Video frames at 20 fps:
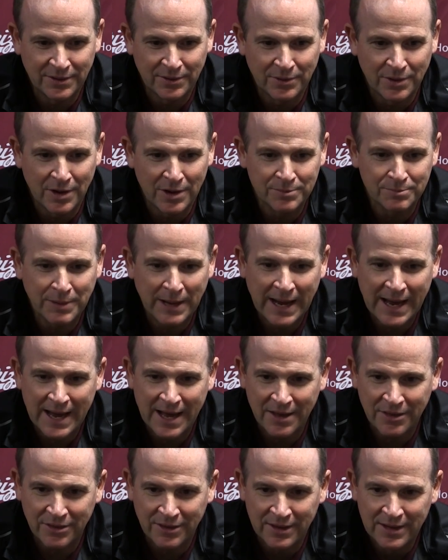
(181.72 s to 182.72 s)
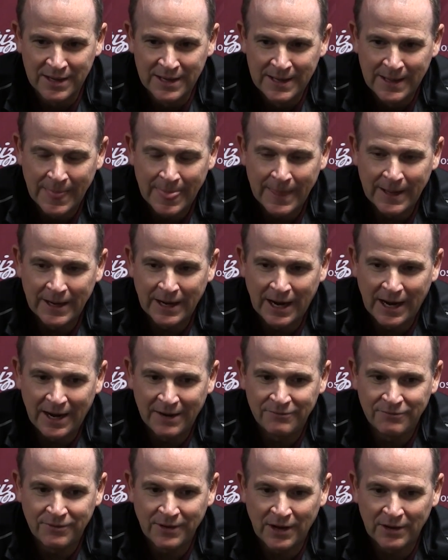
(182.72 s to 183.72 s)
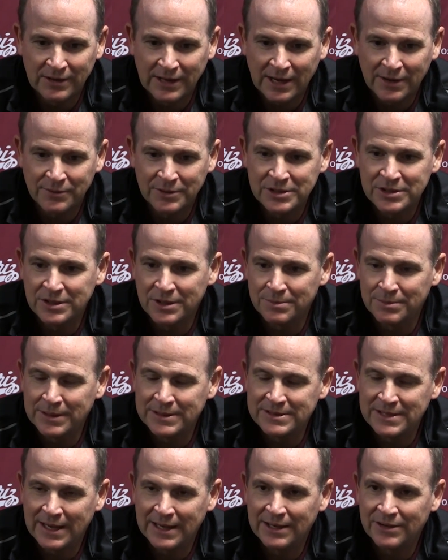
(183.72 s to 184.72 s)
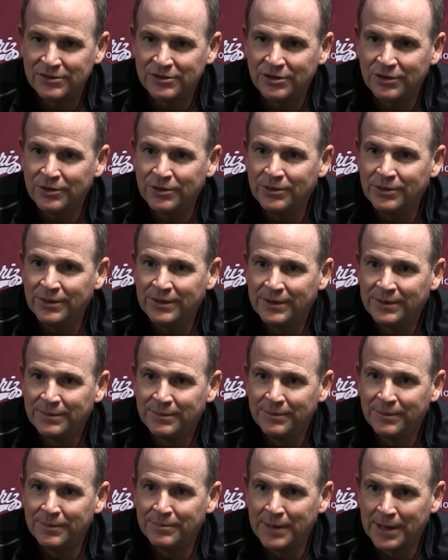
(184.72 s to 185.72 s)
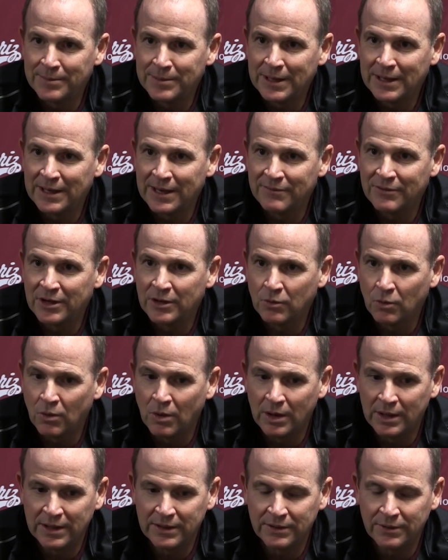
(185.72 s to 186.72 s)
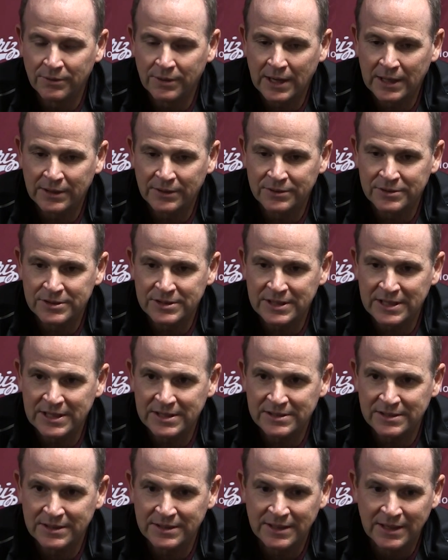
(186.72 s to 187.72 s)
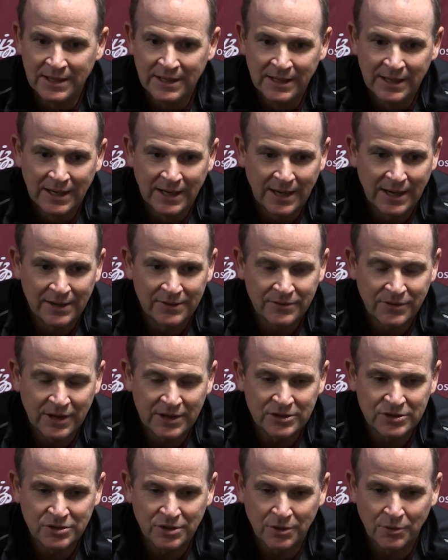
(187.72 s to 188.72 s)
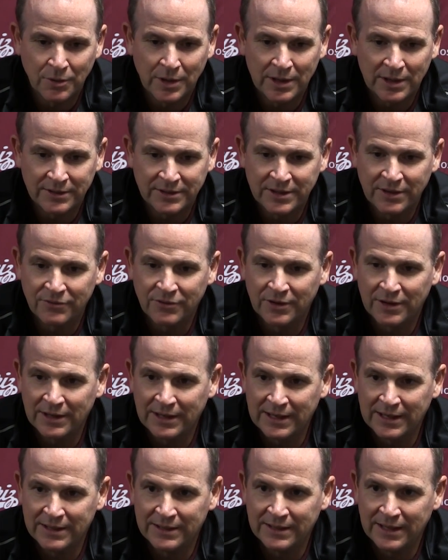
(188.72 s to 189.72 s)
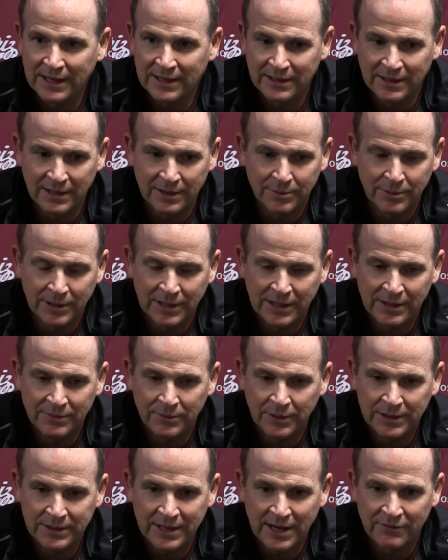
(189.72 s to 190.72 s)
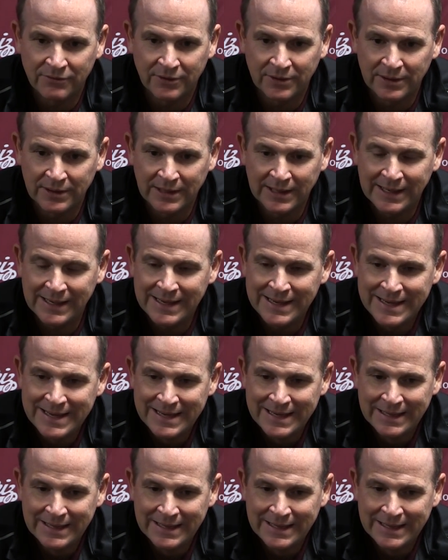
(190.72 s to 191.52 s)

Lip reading: the wrong path. I felt like we should have been 10-2. Maybe 11-1 in the regular season. Things should have went differently in Liberty. We definitely